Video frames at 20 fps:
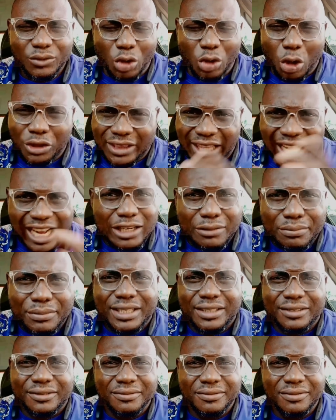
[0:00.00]
No, tell
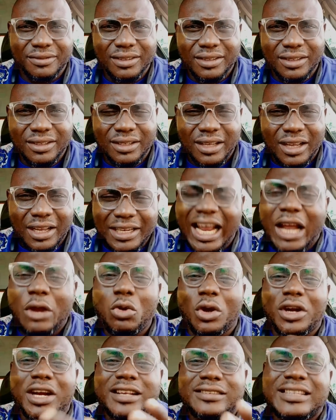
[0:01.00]
me. Now
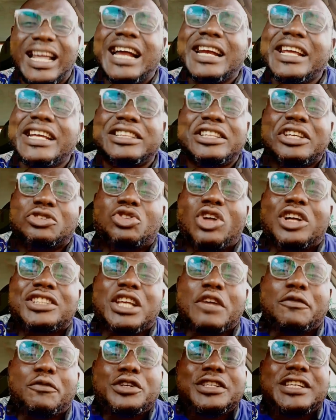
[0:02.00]
you understand it is
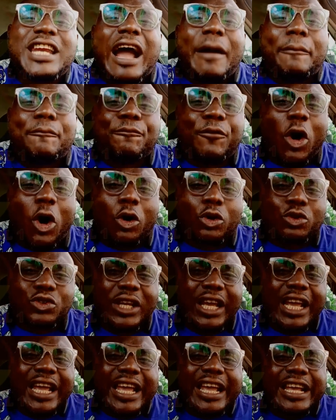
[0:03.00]
not even their fault.
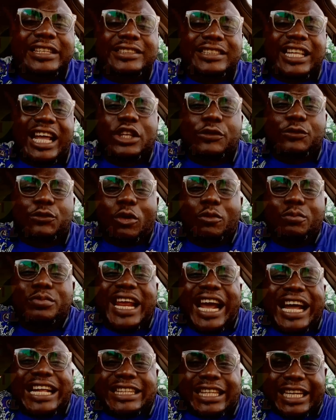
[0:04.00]
It starts from
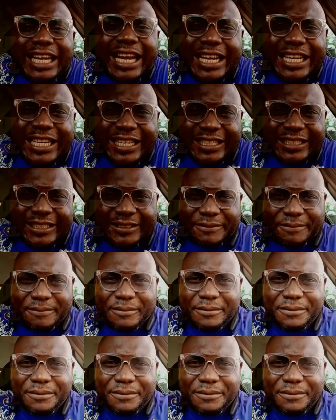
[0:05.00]
their training.